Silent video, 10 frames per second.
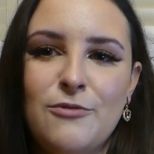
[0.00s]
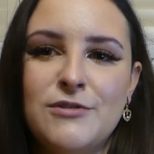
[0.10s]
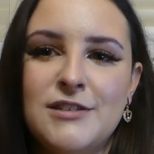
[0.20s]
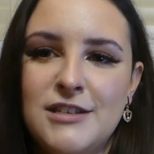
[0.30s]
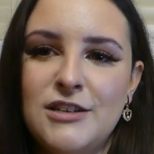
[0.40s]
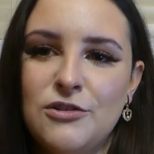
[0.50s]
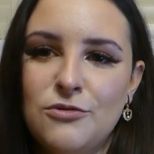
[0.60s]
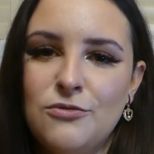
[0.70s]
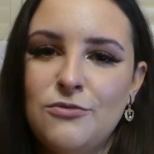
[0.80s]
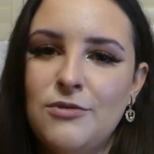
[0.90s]
will see
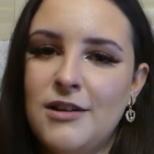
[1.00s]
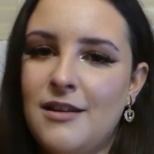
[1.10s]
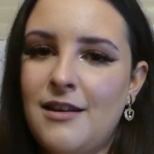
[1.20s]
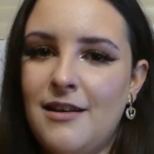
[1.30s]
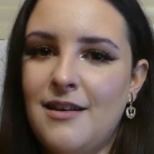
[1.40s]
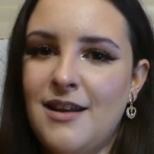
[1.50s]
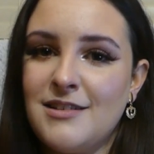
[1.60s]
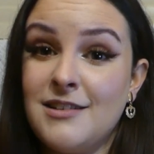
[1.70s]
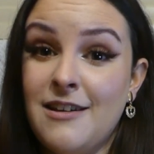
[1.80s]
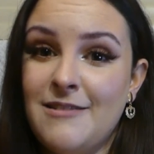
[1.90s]
you
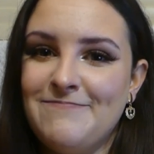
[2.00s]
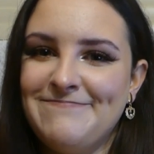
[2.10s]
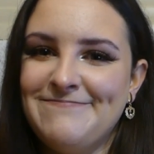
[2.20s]
next time.